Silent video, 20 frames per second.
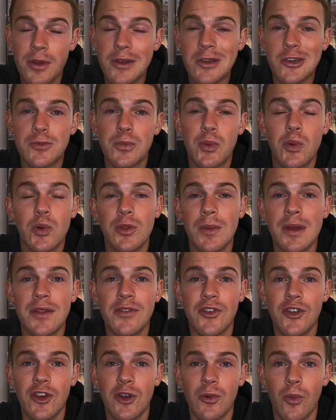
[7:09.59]
You just pour them
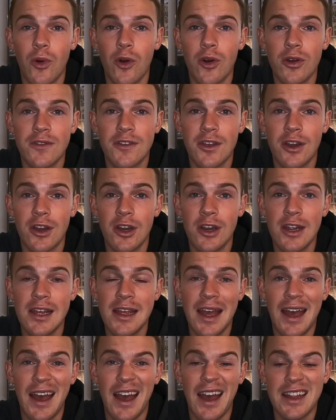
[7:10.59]
into your water,
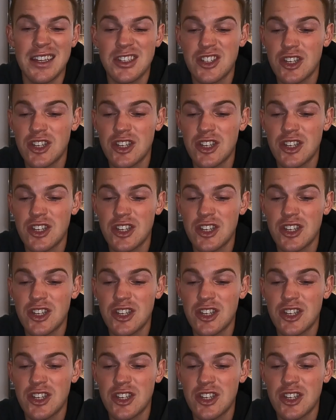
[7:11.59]
and